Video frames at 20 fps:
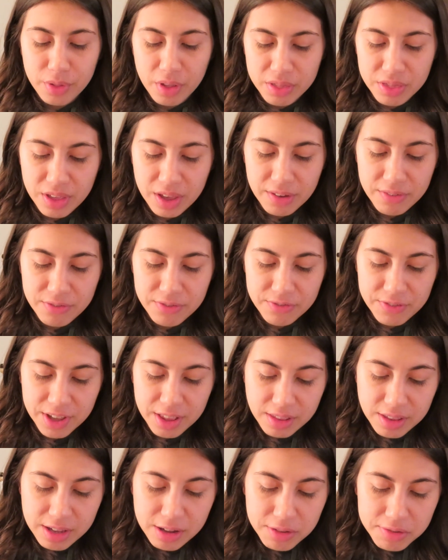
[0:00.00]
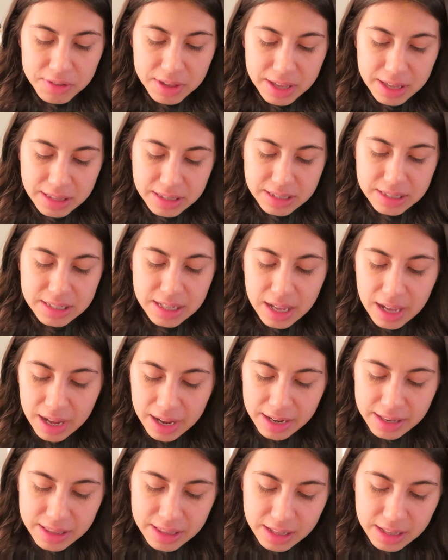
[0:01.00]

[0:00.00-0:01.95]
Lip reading: The filling on the inside,